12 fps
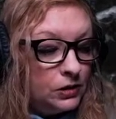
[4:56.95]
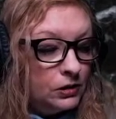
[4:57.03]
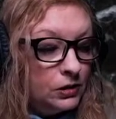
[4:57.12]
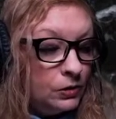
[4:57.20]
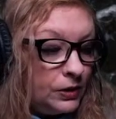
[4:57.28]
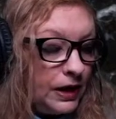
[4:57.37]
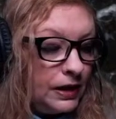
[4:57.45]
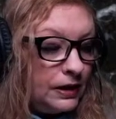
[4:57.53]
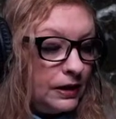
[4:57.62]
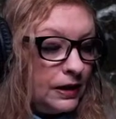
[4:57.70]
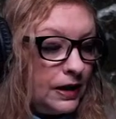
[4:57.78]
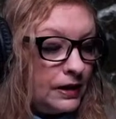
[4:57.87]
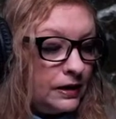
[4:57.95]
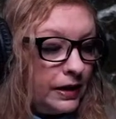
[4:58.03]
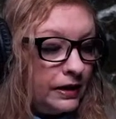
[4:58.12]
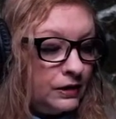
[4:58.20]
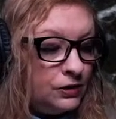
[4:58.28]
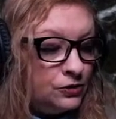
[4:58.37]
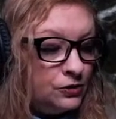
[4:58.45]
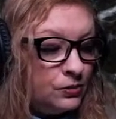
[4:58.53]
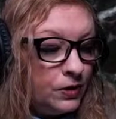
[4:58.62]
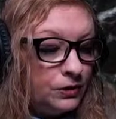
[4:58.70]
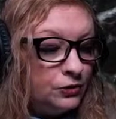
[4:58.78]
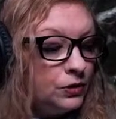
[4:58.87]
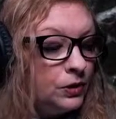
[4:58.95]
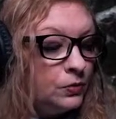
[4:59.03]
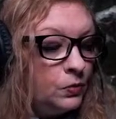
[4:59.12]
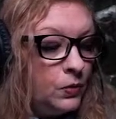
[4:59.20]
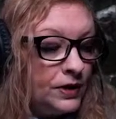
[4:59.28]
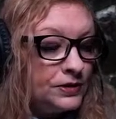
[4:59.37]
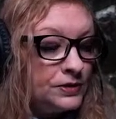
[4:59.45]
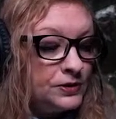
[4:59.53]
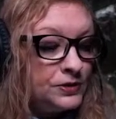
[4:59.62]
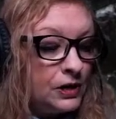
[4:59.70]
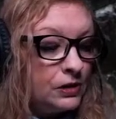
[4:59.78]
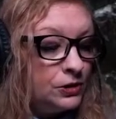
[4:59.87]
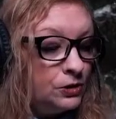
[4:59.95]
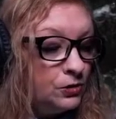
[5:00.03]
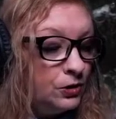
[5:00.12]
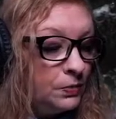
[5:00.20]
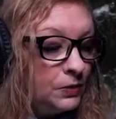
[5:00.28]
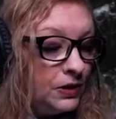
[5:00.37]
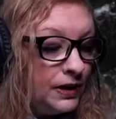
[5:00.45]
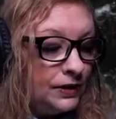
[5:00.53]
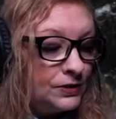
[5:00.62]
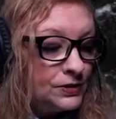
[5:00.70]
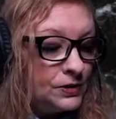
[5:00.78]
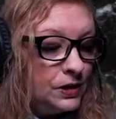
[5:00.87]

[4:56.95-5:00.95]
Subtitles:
located at 9200 West Saratoga Place.